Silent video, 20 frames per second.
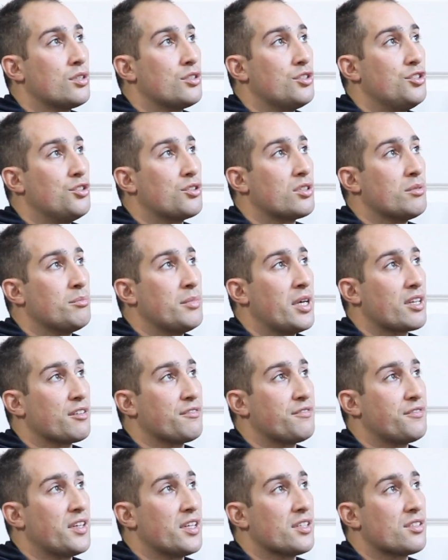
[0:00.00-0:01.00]
You can make a
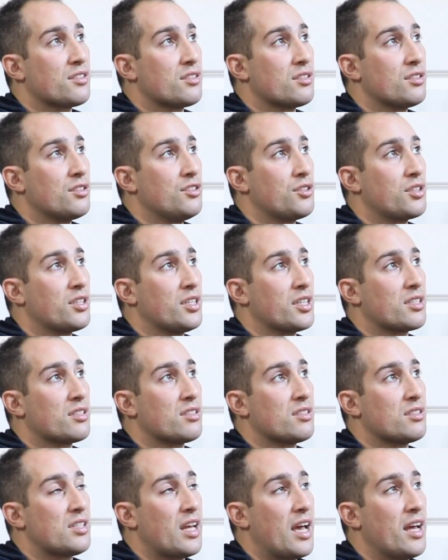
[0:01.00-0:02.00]
fist, you can
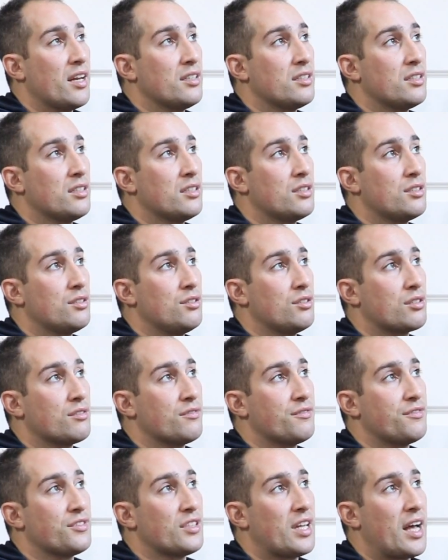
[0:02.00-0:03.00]
extend, you can
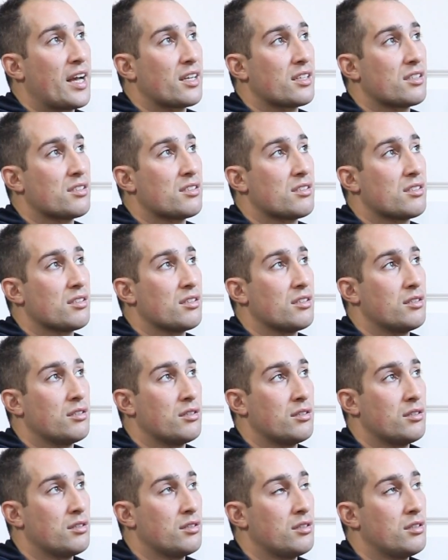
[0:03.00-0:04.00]
flex.
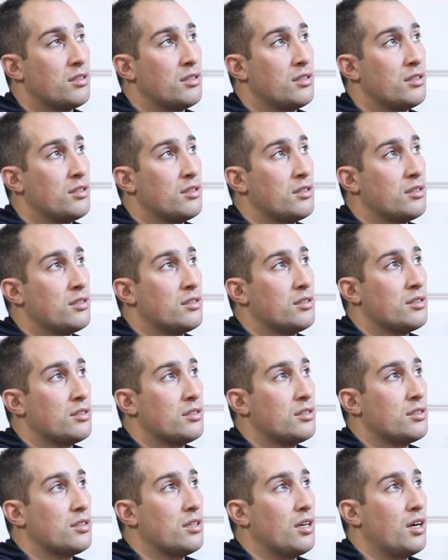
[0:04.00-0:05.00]

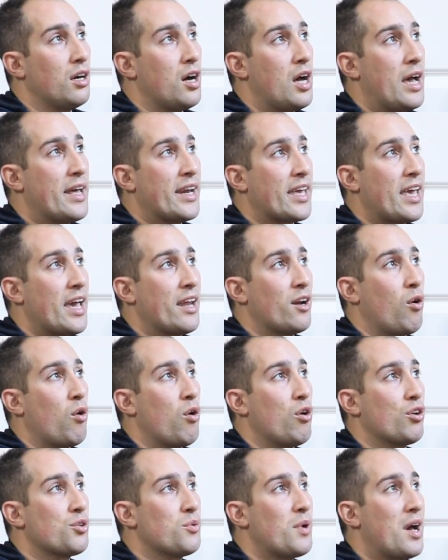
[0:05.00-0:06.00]
And again,
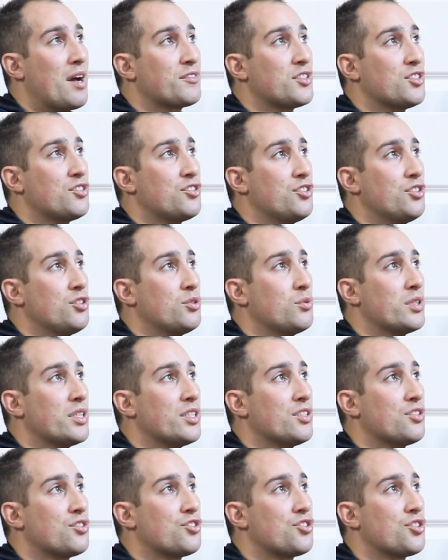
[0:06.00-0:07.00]
all you have to do
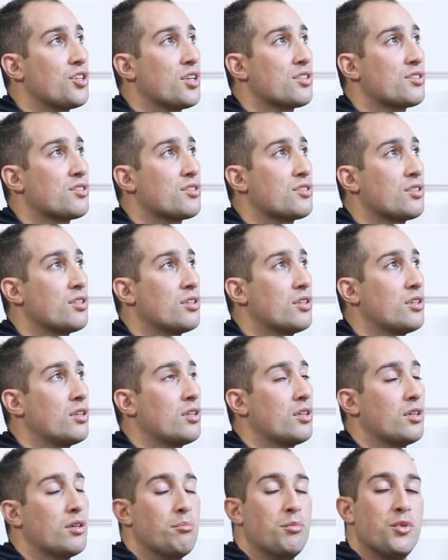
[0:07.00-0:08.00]
is just
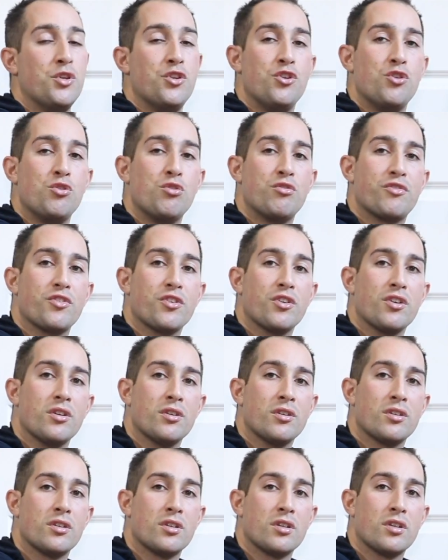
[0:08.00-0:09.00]

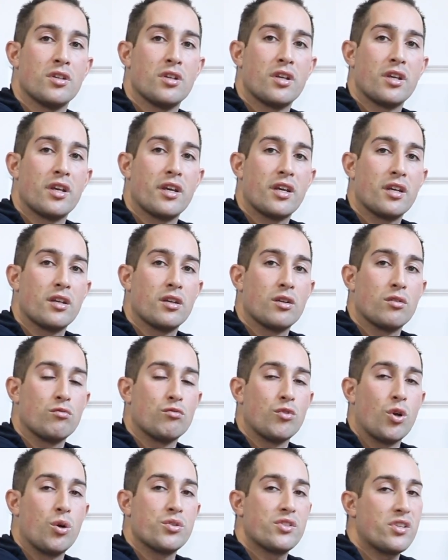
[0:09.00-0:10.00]
maneuver,
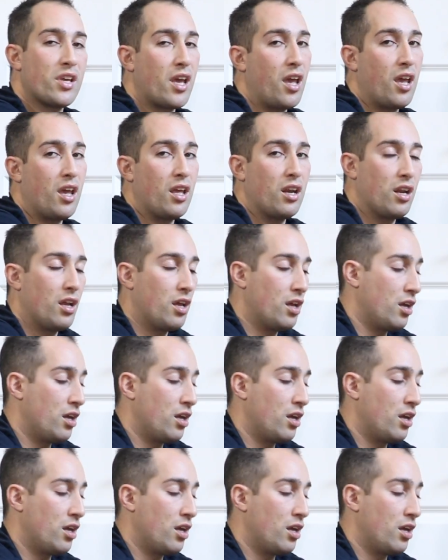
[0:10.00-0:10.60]
rotate,